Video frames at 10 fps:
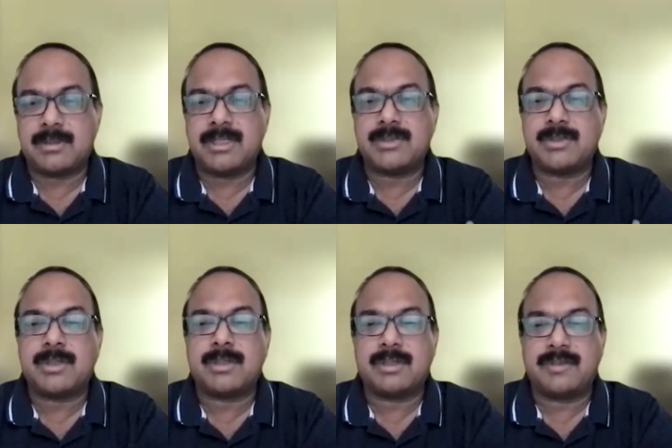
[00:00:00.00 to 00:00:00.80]
these two
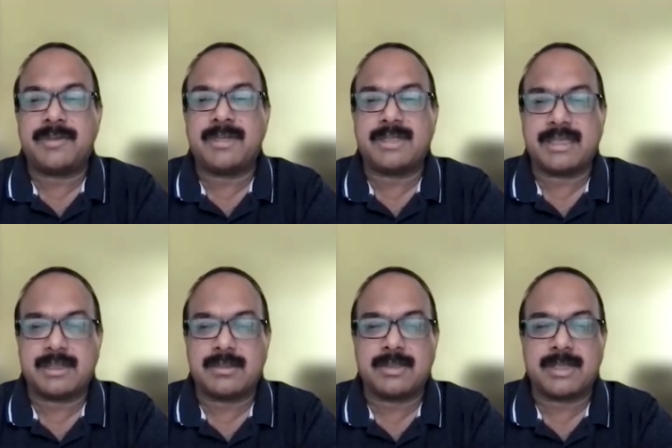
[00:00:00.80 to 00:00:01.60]
are different things
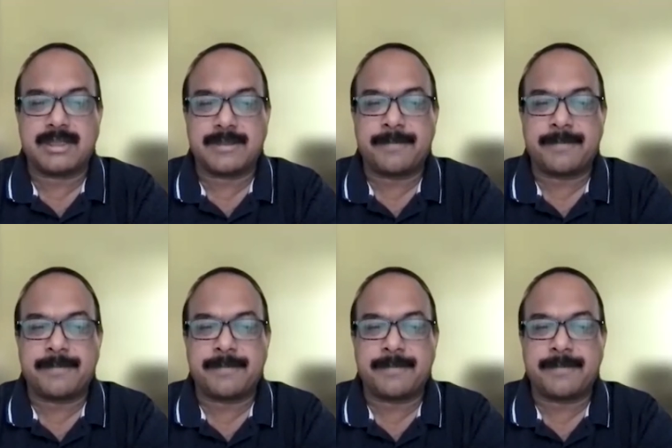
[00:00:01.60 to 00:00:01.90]
altogether.